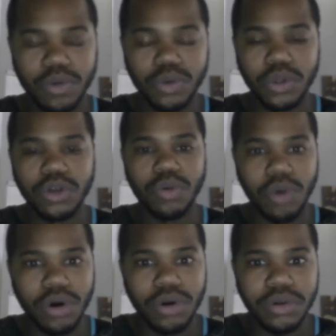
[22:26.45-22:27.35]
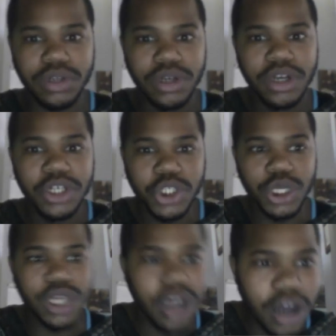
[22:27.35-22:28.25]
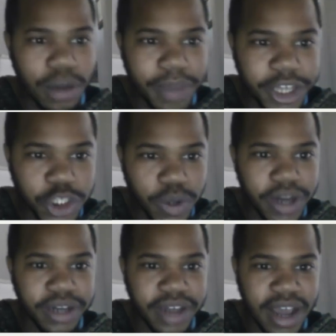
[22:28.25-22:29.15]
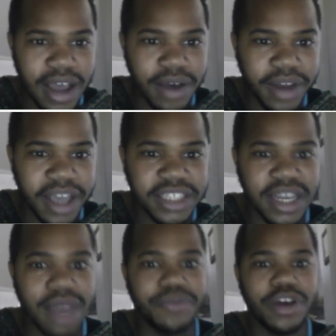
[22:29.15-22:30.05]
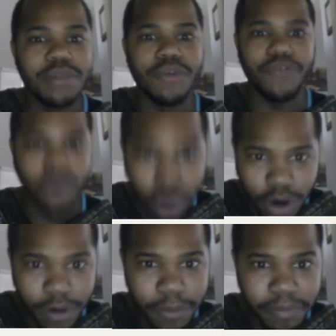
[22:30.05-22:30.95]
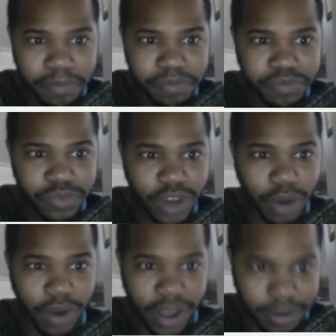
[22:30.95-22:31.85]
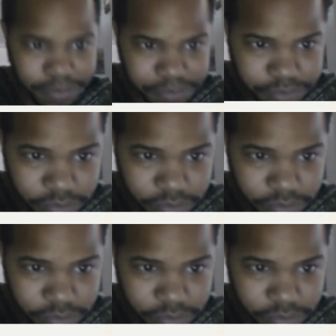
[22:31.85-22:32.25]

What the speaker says: ruling the world, should come and tread it down as they have done before. All right,